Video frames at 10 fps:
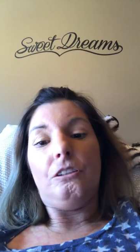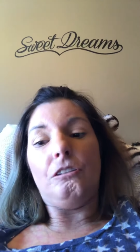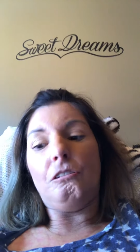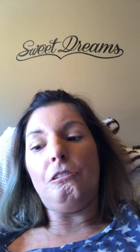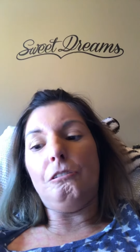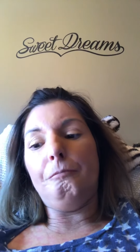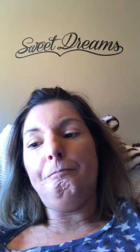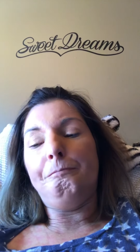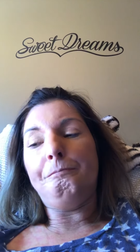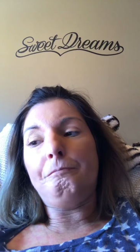So
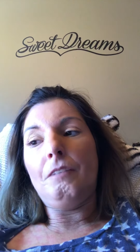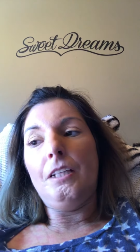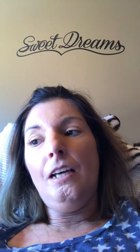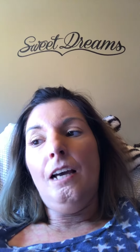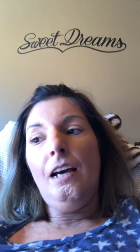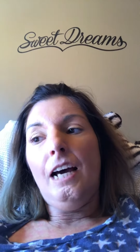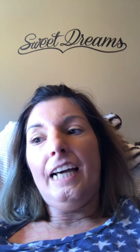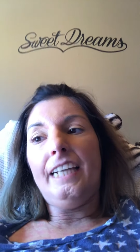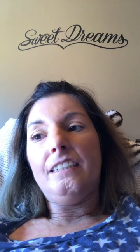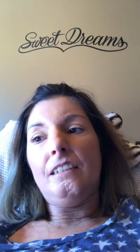I
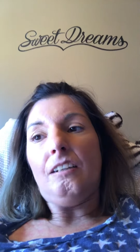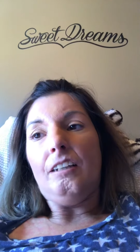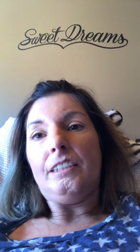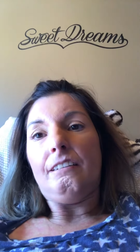guess the thoughts